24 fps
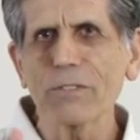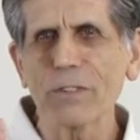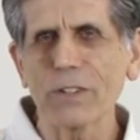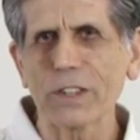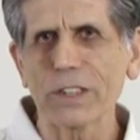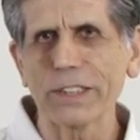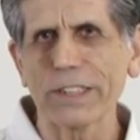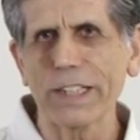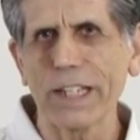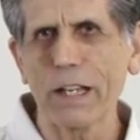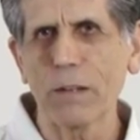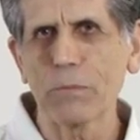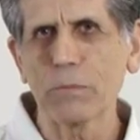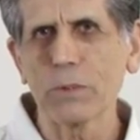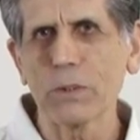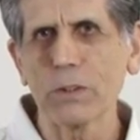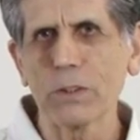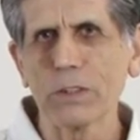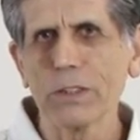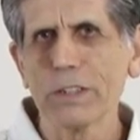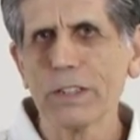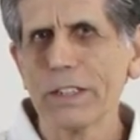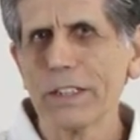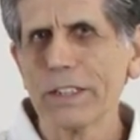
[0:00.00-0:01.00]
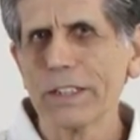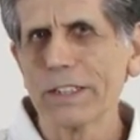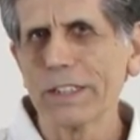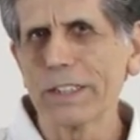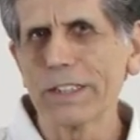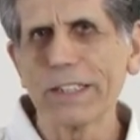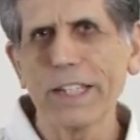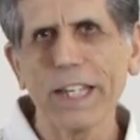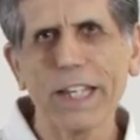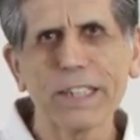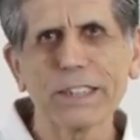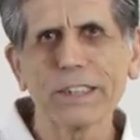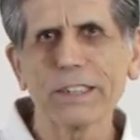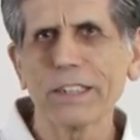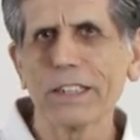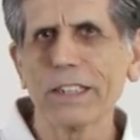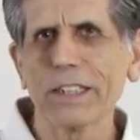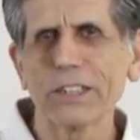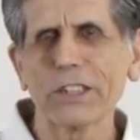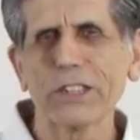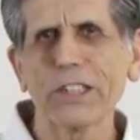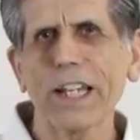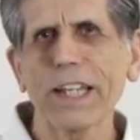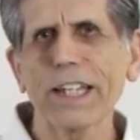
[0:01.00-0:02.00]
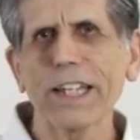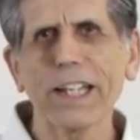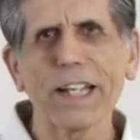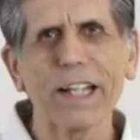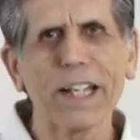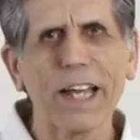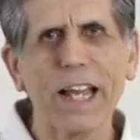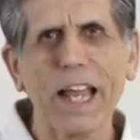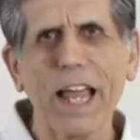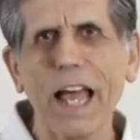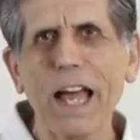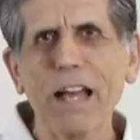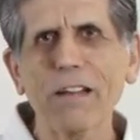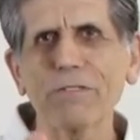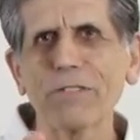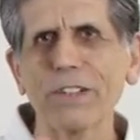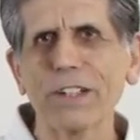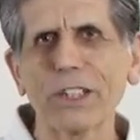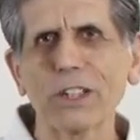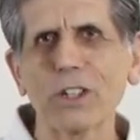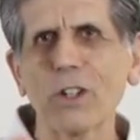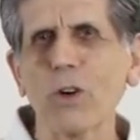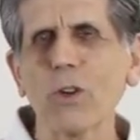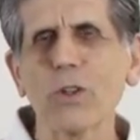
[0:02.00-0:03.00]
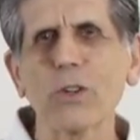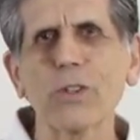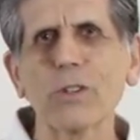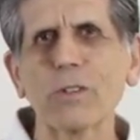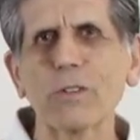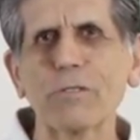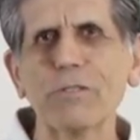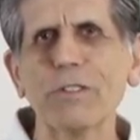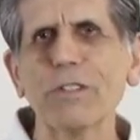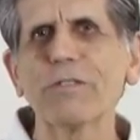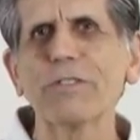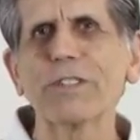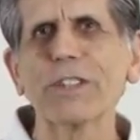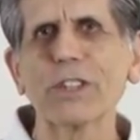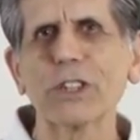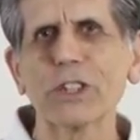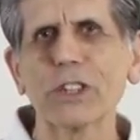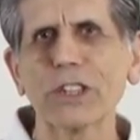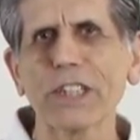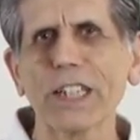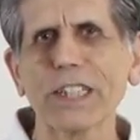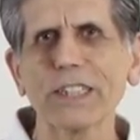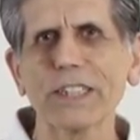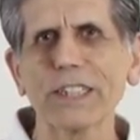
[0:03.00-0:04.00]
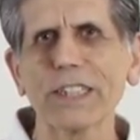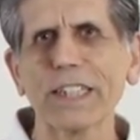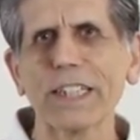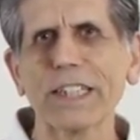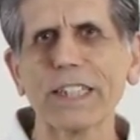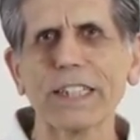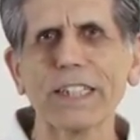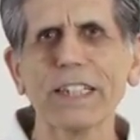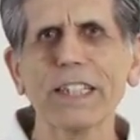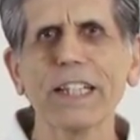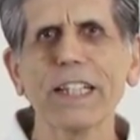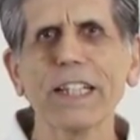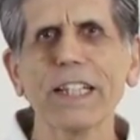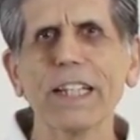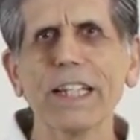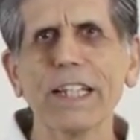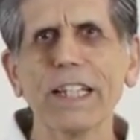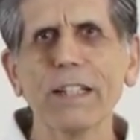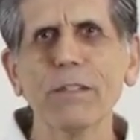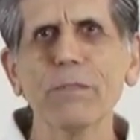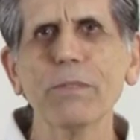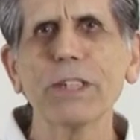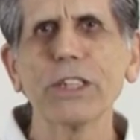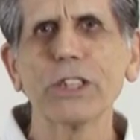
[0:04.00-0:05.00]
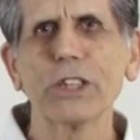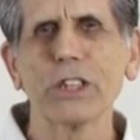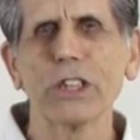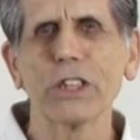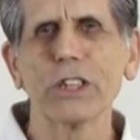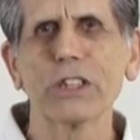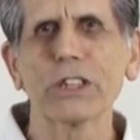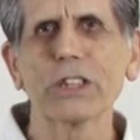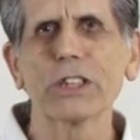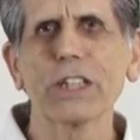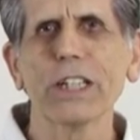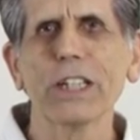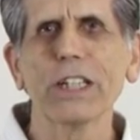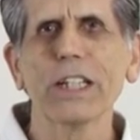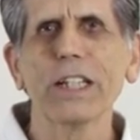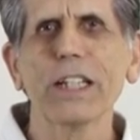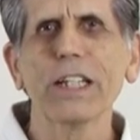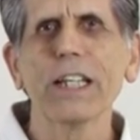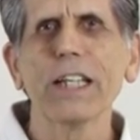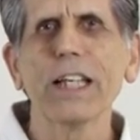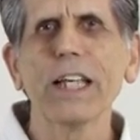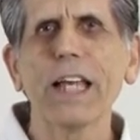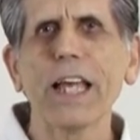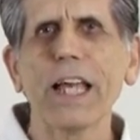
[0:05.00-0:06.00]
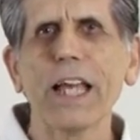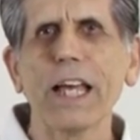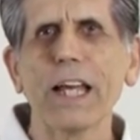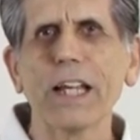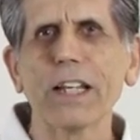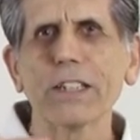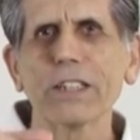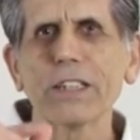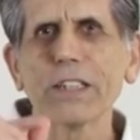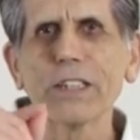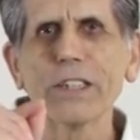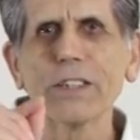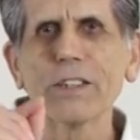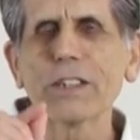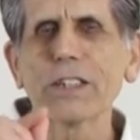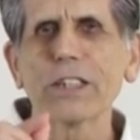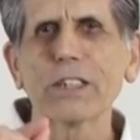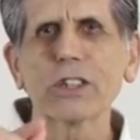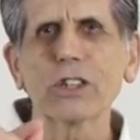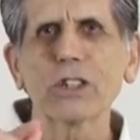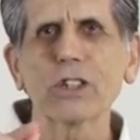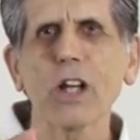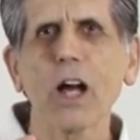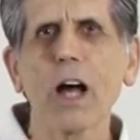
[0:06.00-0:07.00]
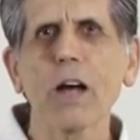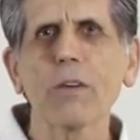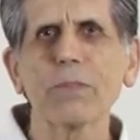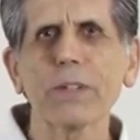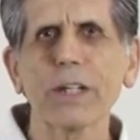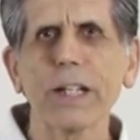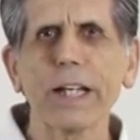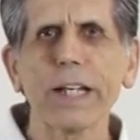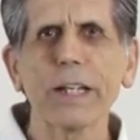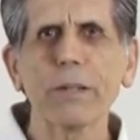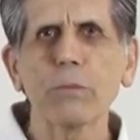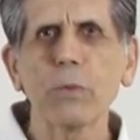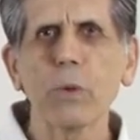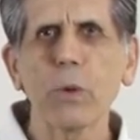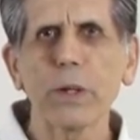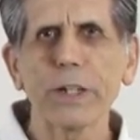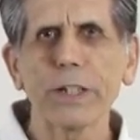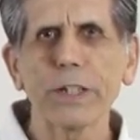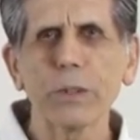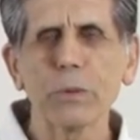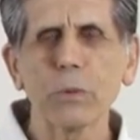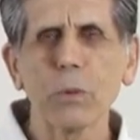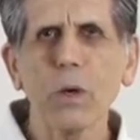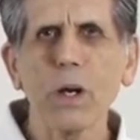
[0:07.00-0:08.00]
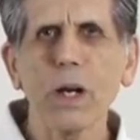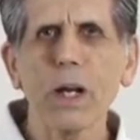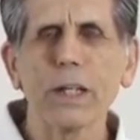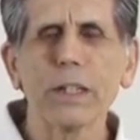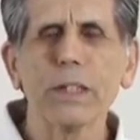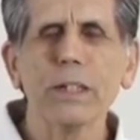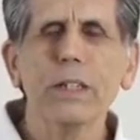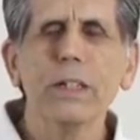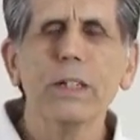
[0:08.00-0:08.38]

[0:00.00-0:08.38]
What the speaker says: for example, that takes a second and a half and go through 50 or 60 images, and you can stop at any point you want.